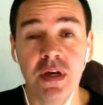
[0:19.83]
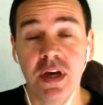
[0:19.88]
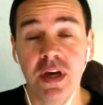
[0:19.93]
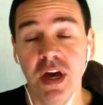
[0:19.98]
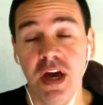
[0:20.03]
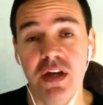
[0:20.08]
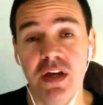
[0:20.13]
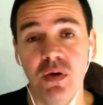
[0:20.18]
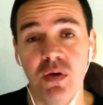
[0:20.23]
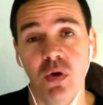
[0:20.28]

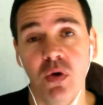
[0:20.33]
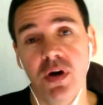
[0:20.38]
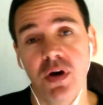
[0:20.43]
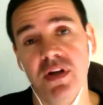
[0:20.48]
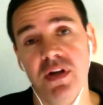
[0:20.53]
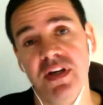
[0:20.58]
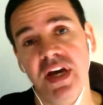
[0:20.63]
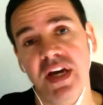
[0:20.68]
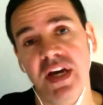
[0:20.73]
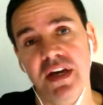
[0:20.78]
and you want
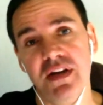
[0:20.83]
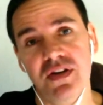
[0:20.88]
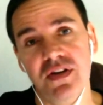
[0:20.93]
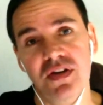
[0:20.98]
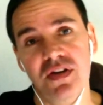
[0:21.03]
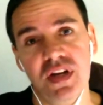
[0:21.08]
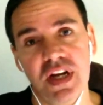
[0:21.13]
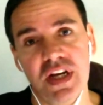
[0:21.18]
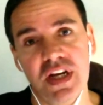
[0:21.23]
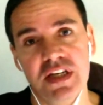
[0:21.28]
to take it to
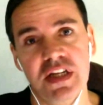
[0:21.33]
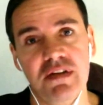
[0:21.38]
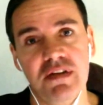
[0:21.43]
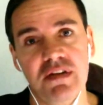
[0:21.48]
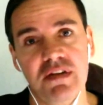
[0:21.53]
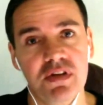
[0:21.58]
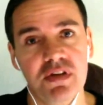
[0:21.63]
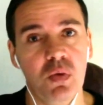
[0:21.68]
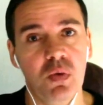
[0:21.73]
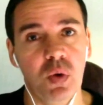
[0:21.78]
the next
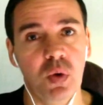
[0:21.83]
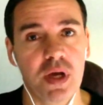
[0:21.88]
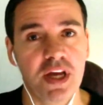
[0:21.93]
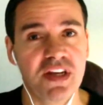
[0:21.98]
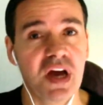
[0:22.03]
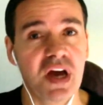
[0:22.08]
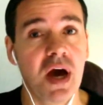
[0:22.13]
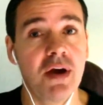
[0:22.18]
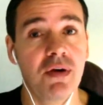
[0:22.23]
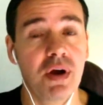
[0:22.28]
level and you want to get
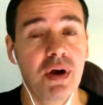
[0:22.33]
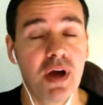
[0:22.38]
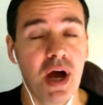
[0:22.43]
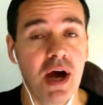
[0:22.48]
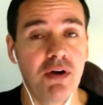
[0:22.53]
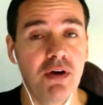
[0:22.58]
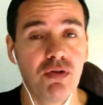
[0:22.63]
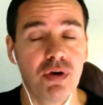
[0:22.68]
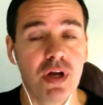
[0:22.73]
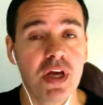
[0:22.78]
to
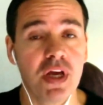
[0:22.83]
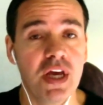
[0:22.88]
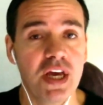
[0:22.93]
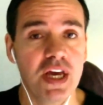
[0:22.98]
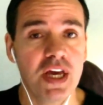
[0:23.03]
100.